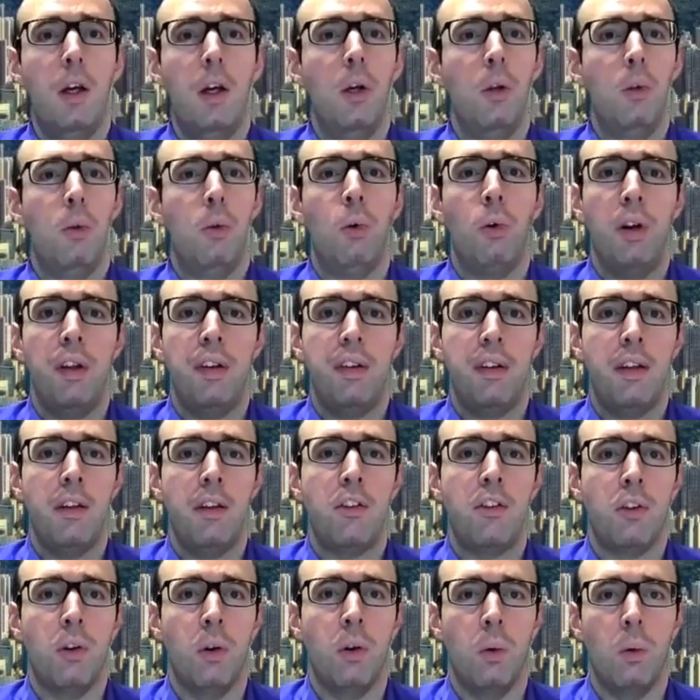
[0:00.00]
too risky.
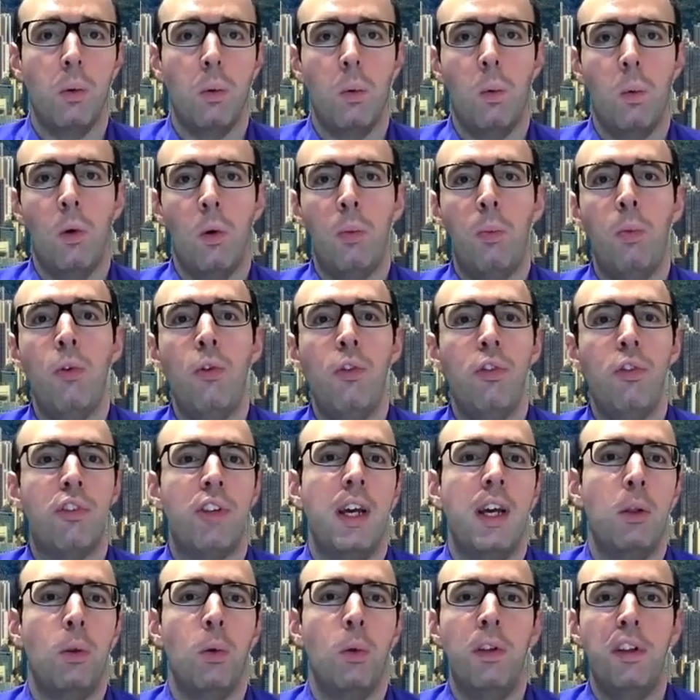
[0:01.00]
So what would you
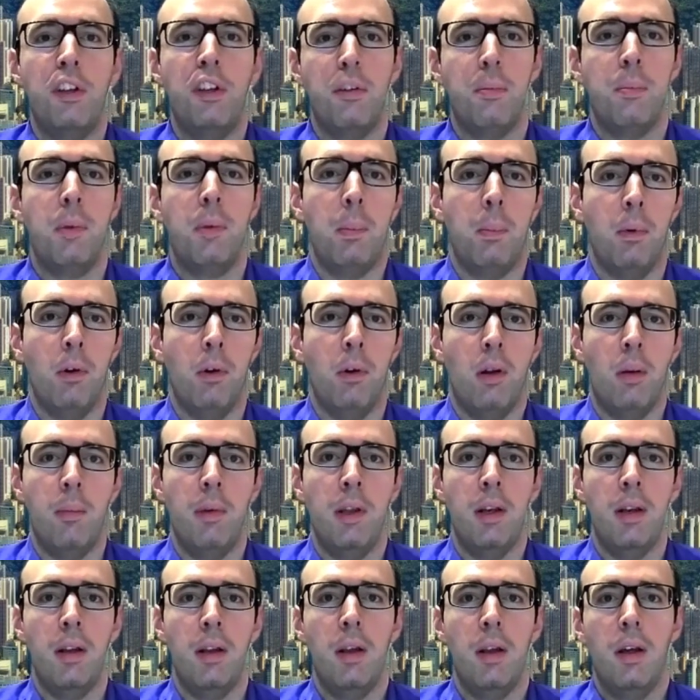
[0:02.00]
say to these
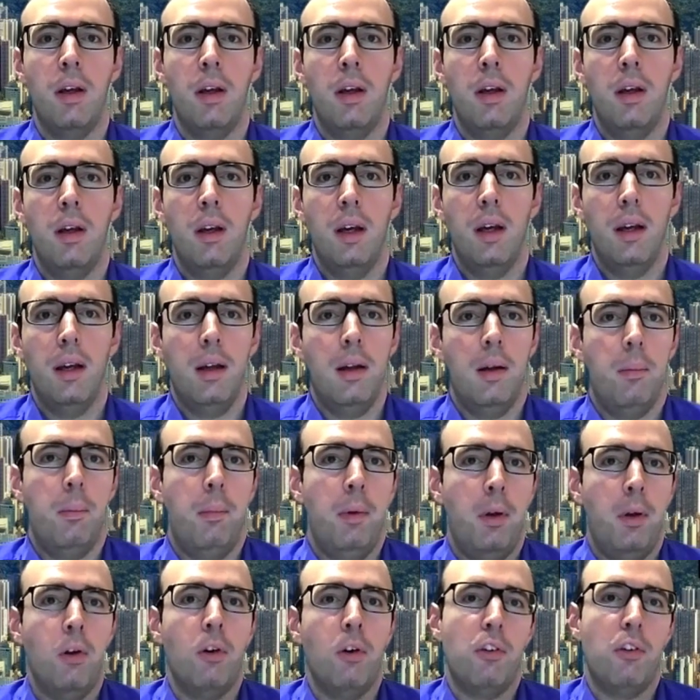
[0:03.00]
people?
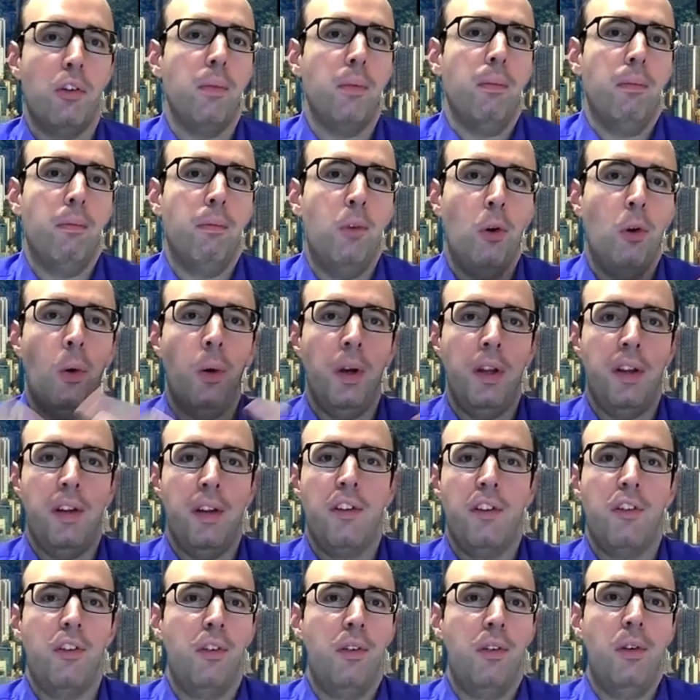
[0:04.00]
Because
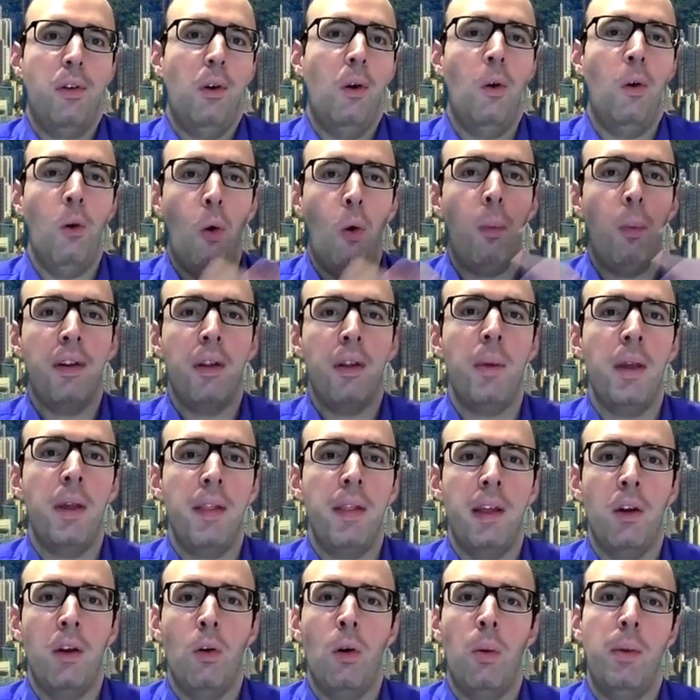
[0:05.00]
it's all over the
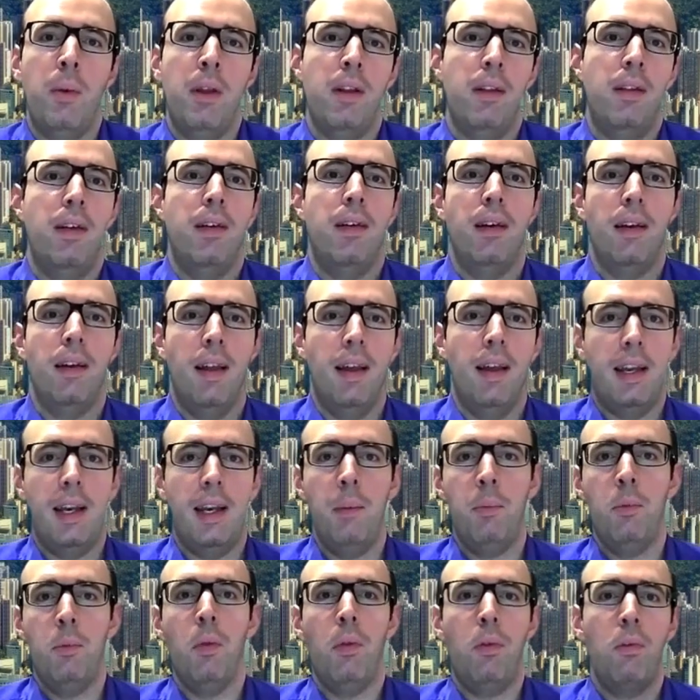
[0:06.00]
media. There are like
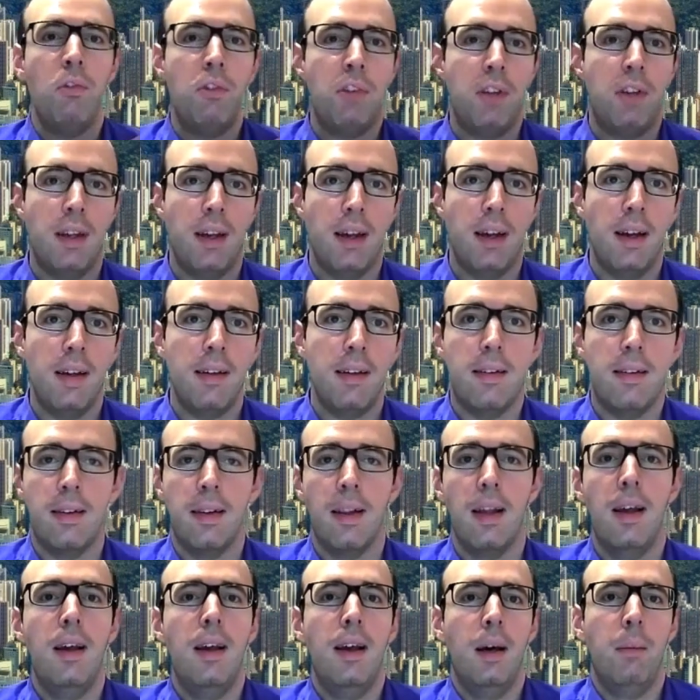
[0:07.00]
crypto enthusiasts
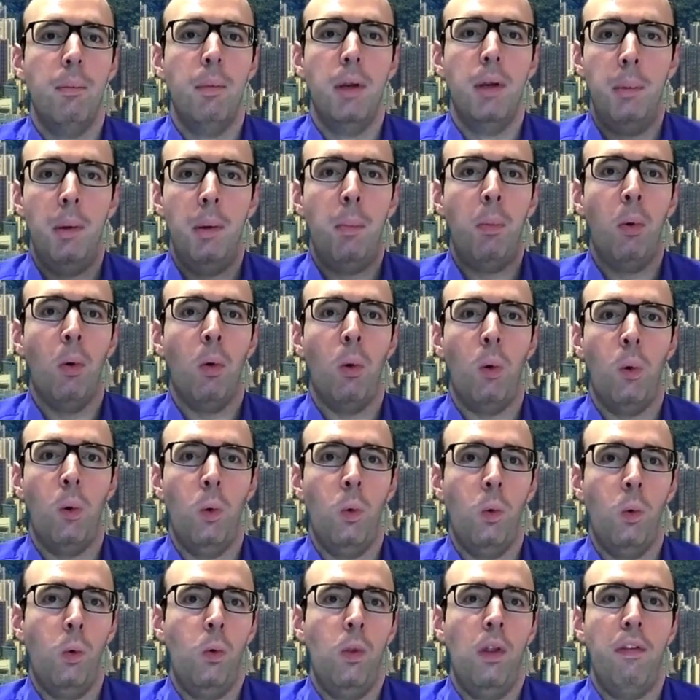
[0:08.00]
and many people
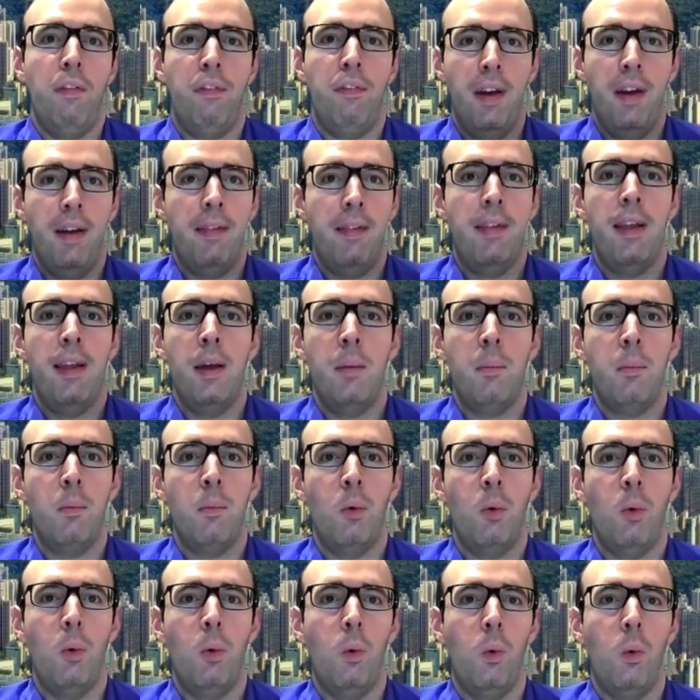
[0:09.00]
who defend them,
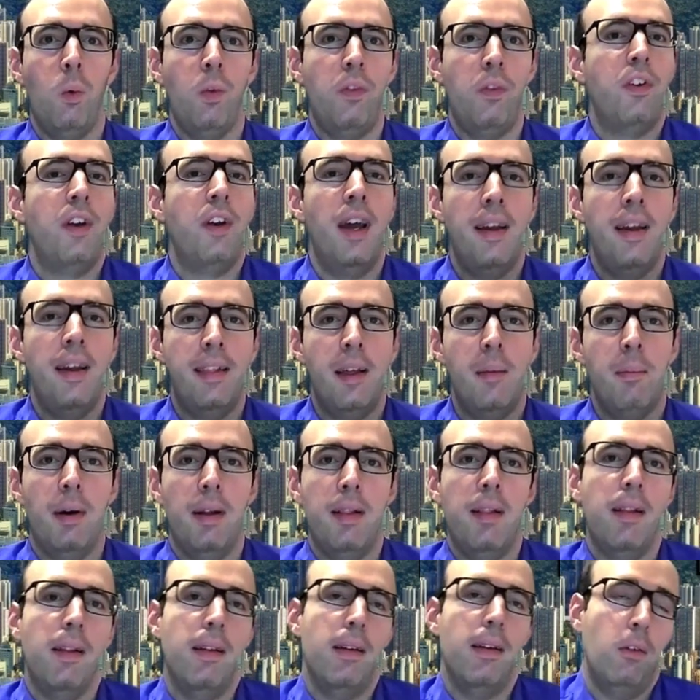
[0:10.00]
who trade them.
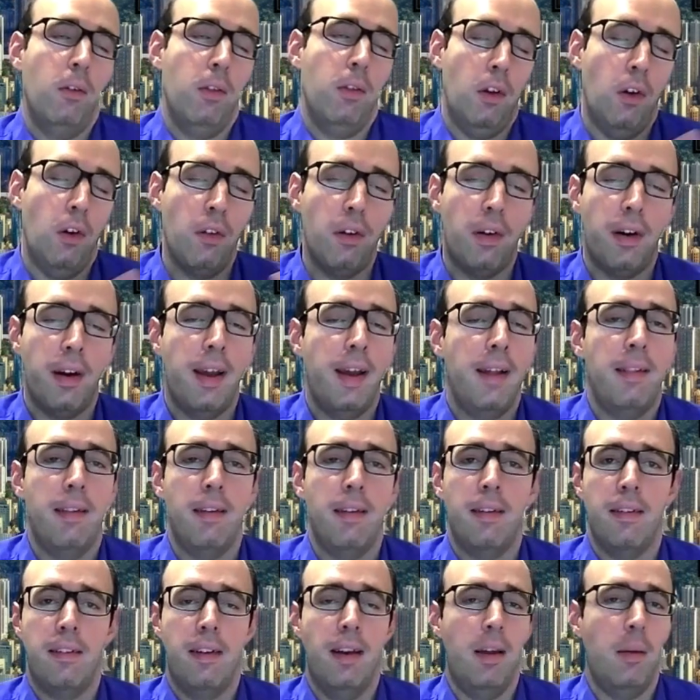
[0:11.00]
But on the other hand,
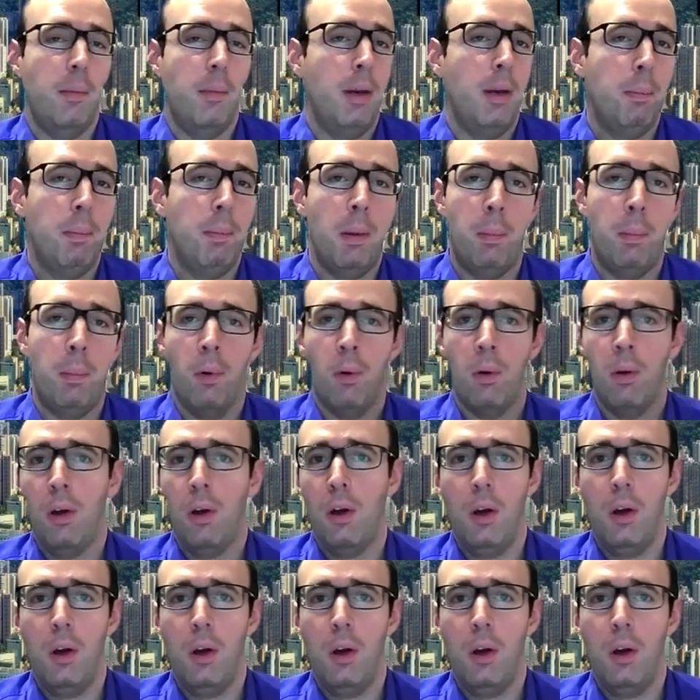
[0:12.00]
there's like many people